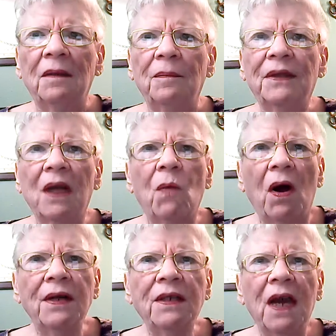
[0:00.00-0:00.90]
But they
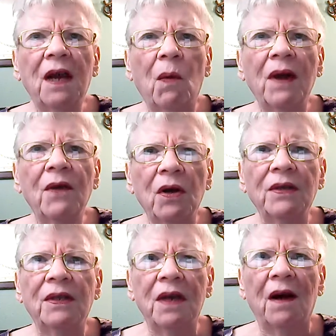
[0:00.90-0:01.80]
want to take away the good
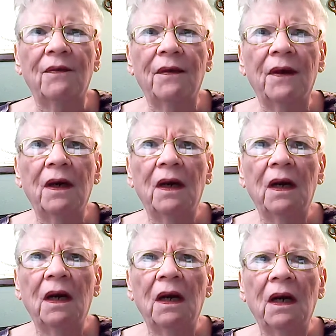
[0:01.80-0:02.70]
stuff.
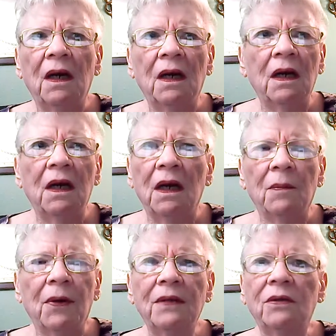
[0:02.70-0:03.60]

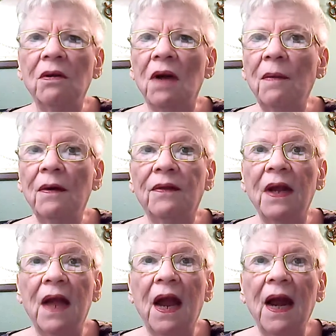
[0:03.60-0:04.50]
Pretty soon I'm going to
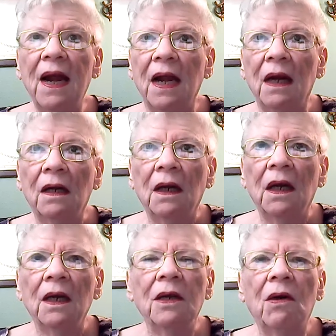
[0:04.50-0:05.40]
think, hey,
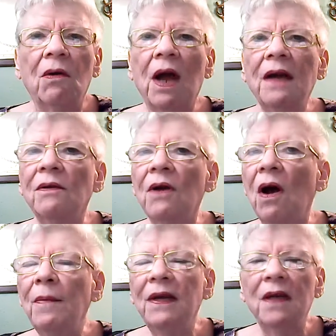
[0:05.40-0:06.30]
you know, and I don't know
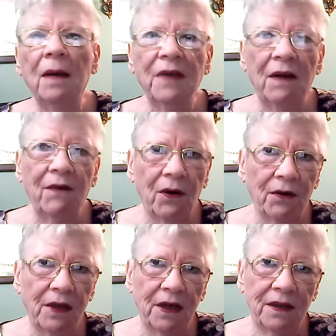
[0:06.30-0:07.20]
how many times I've
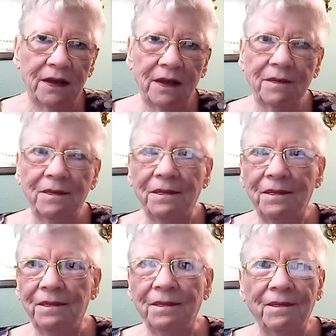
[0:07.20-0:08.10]
heard this,
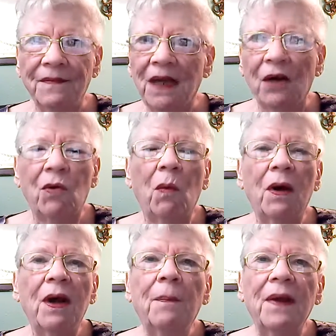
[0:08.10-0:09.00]

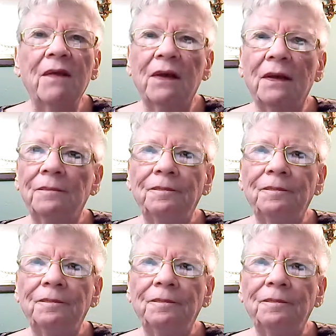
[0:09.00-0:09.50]
growing up even.